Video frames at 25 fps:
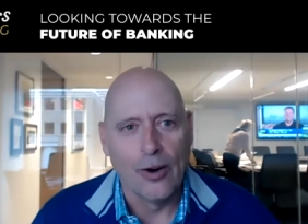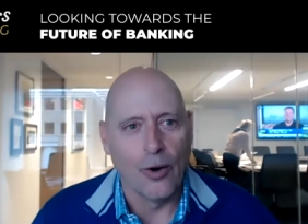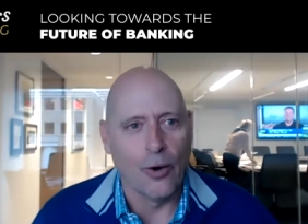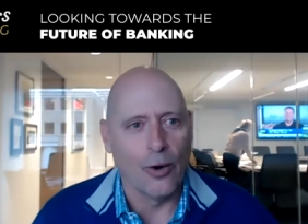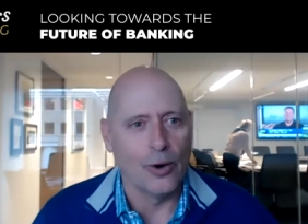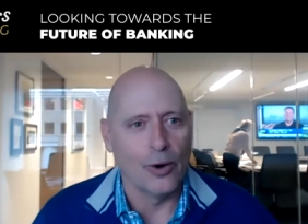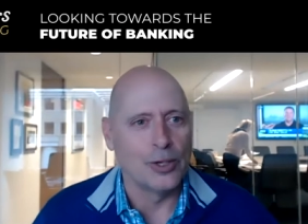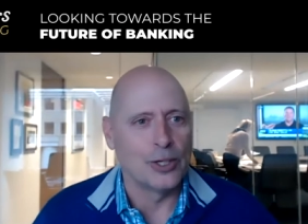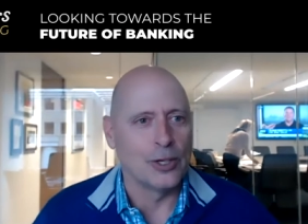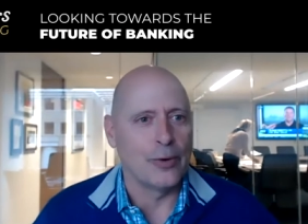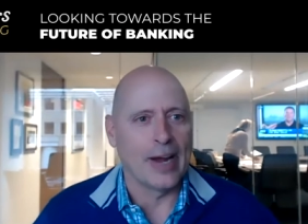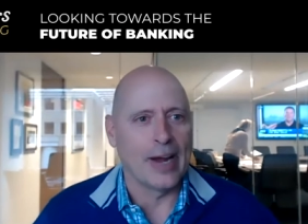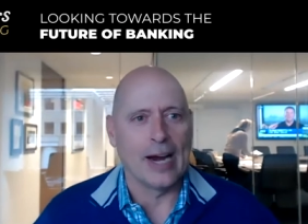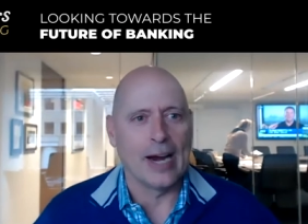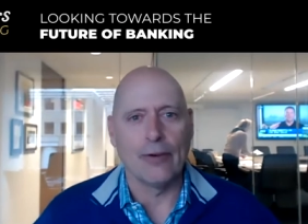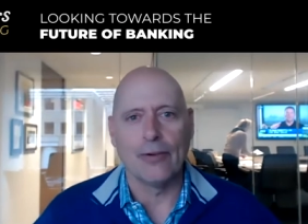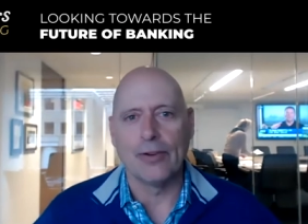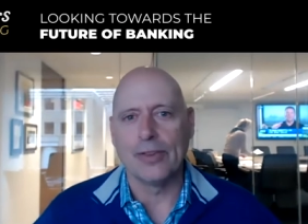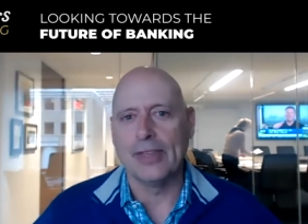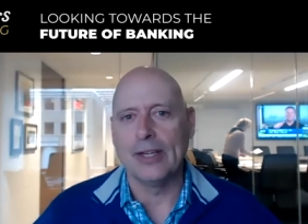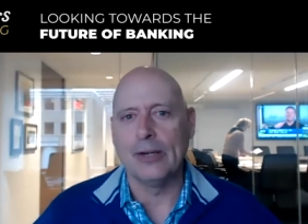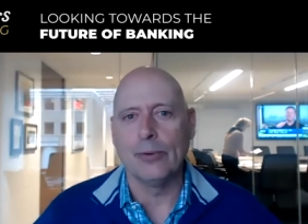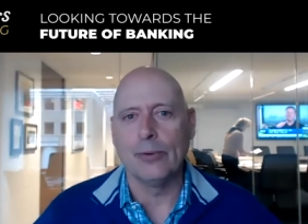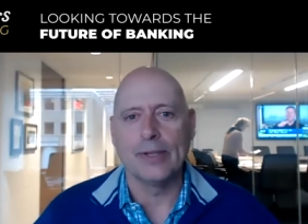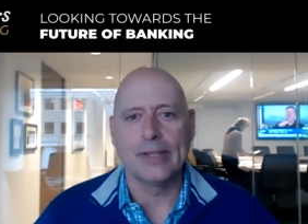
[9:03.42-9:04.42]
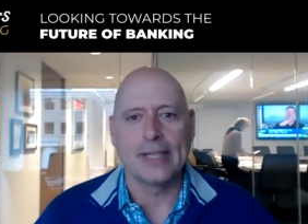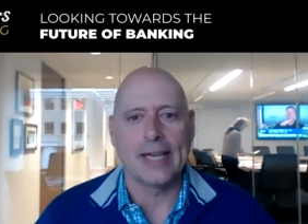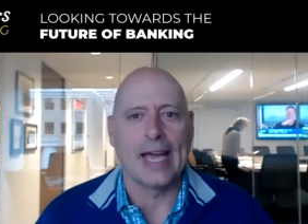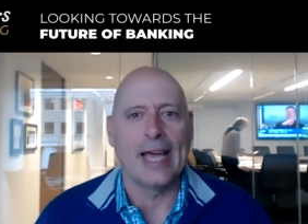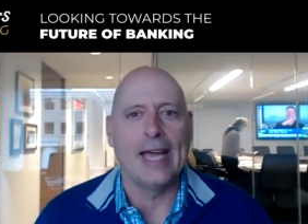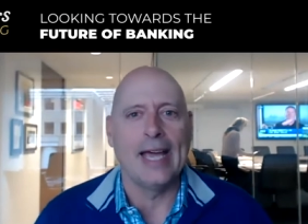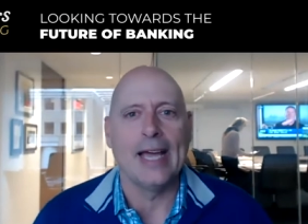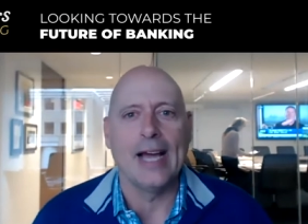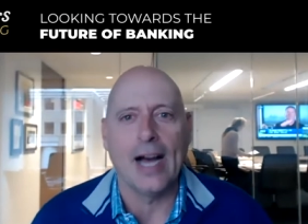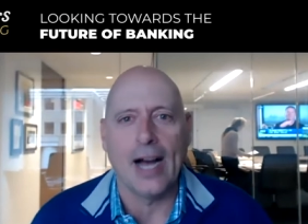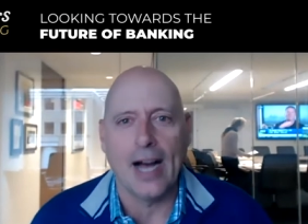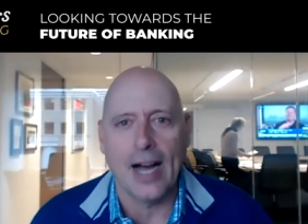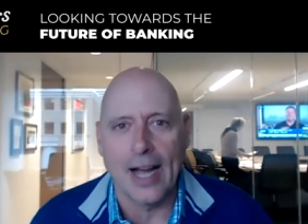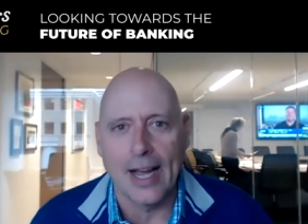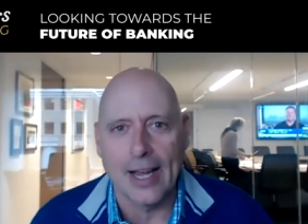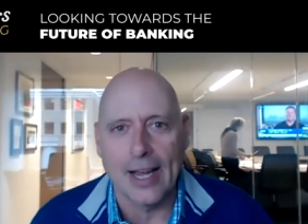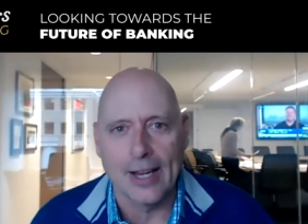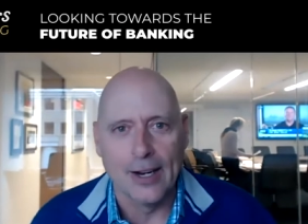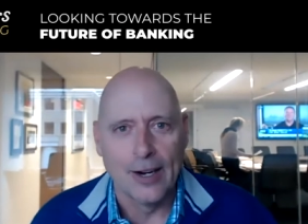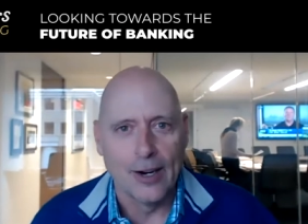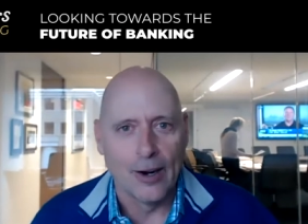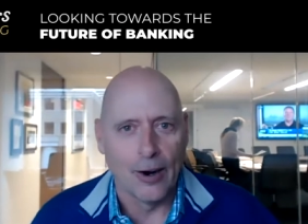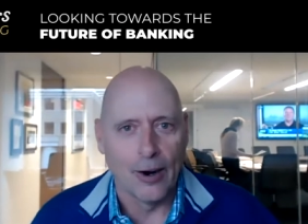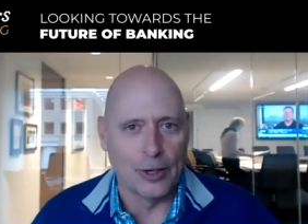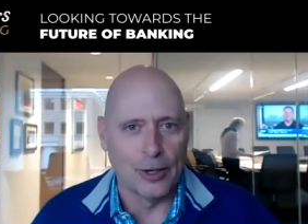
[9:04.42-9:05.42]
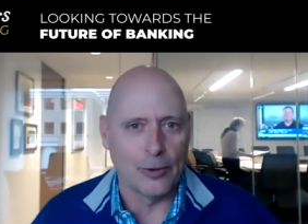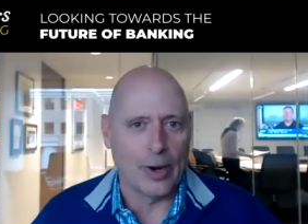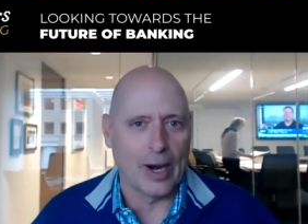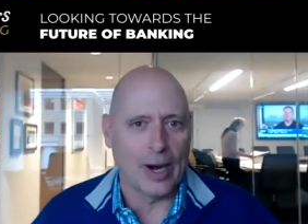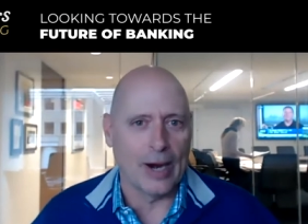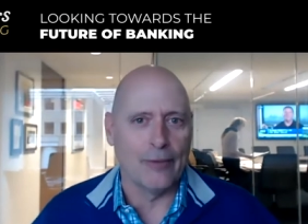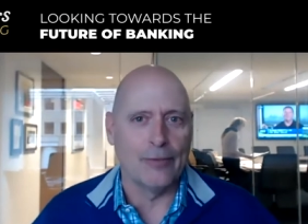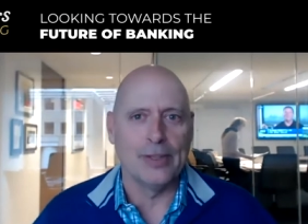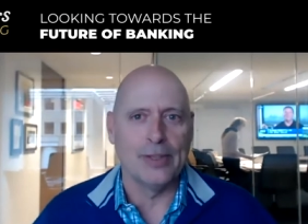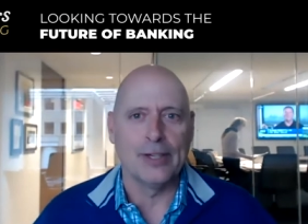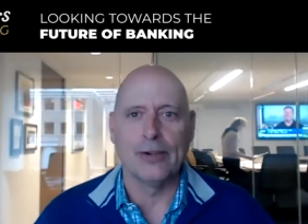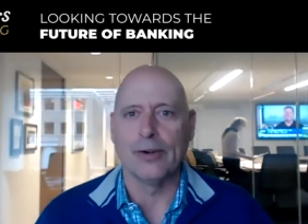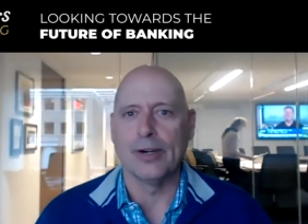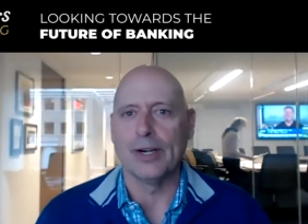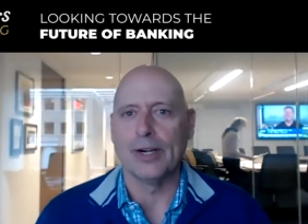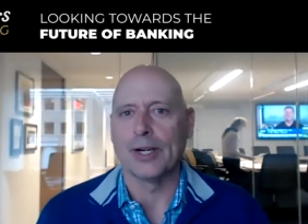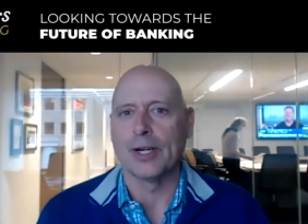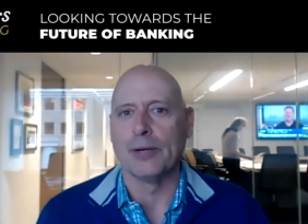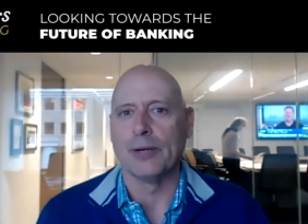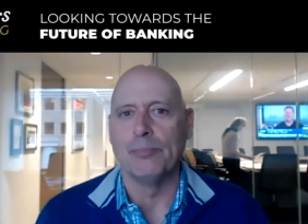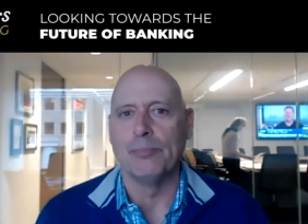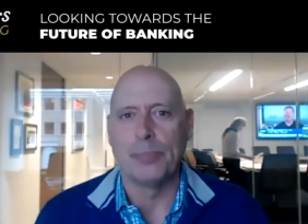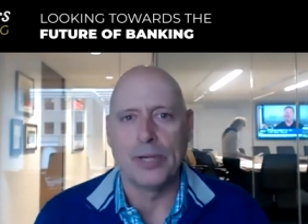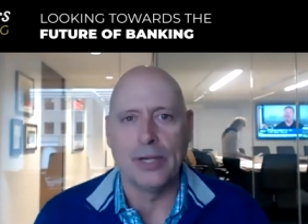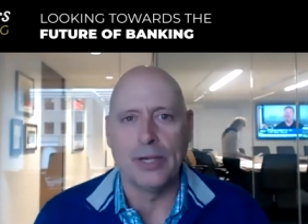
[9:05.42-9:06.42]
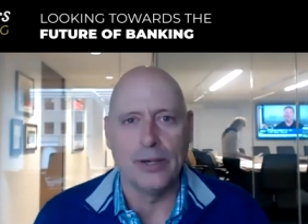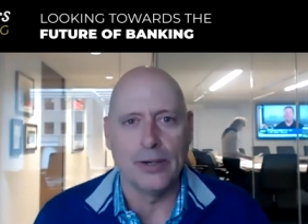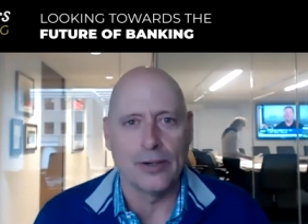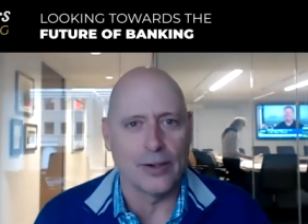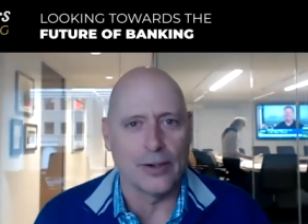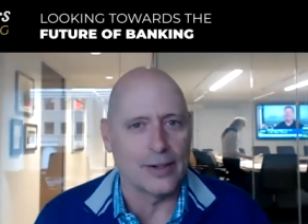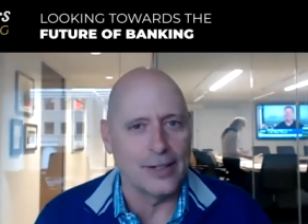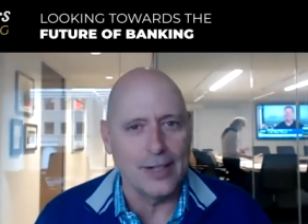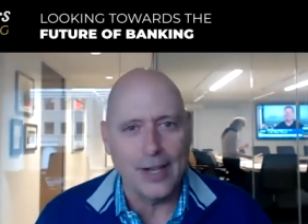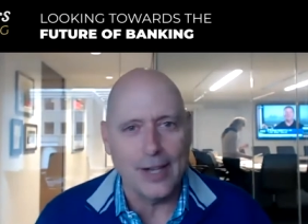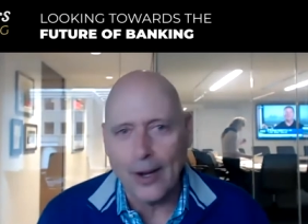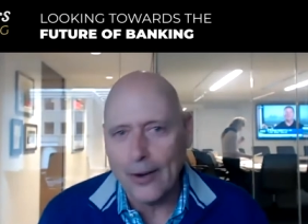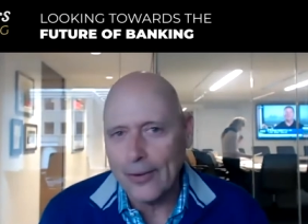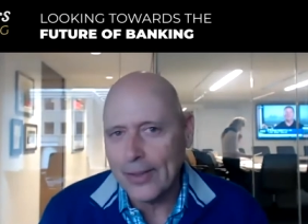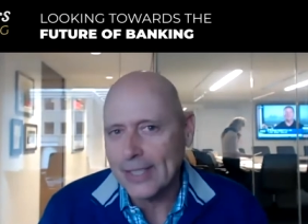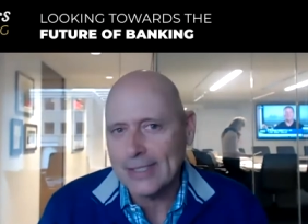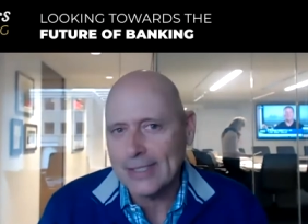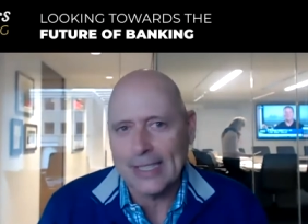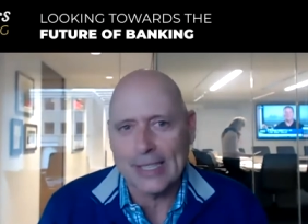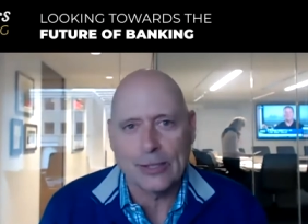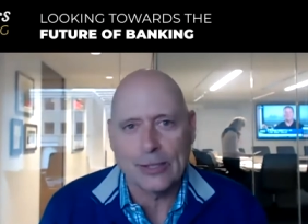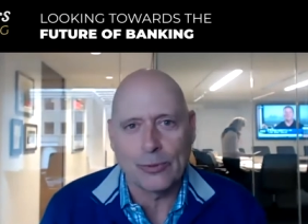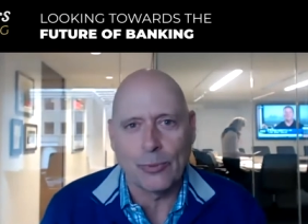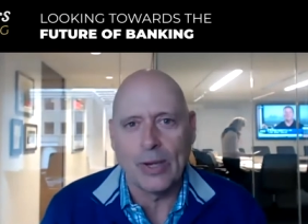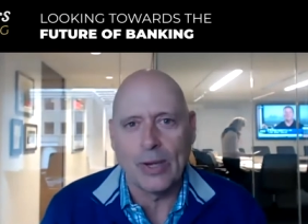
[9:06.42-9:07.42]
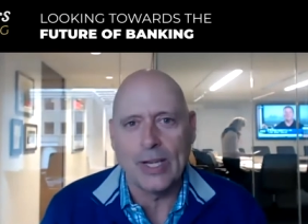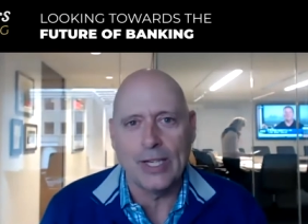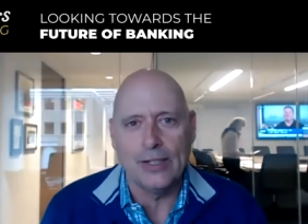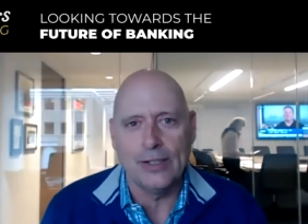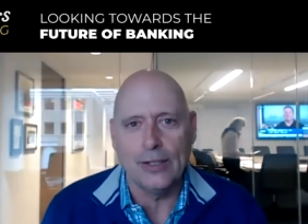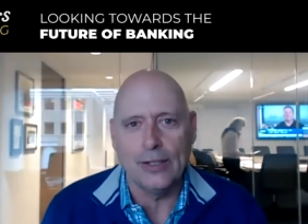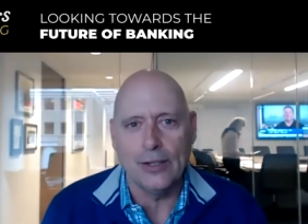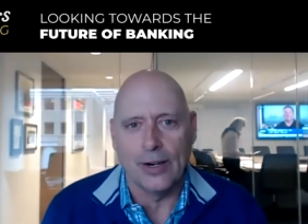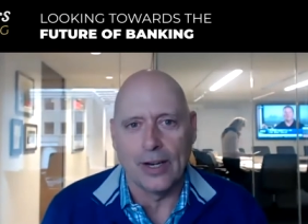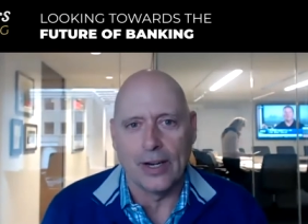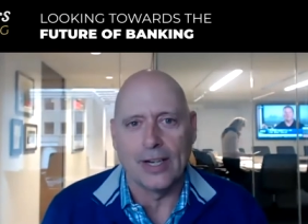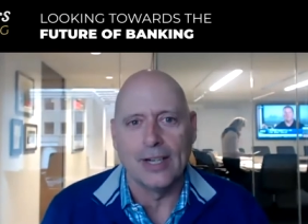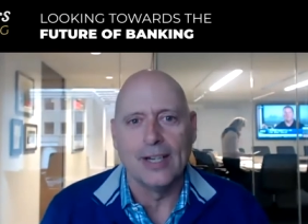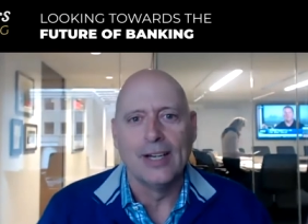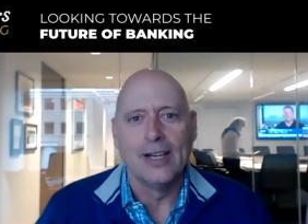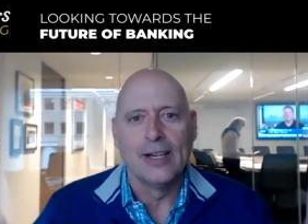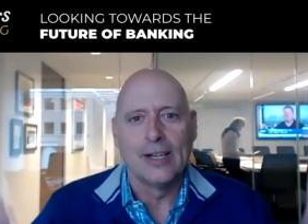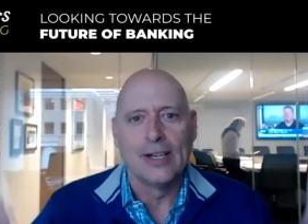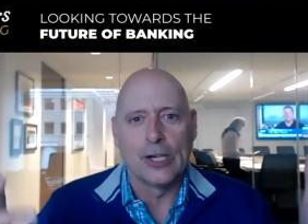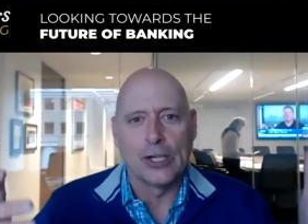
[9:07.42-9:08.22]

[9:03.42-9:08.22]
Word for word: or do everything with AI or do everything on a computer. No, that's not the way you do it.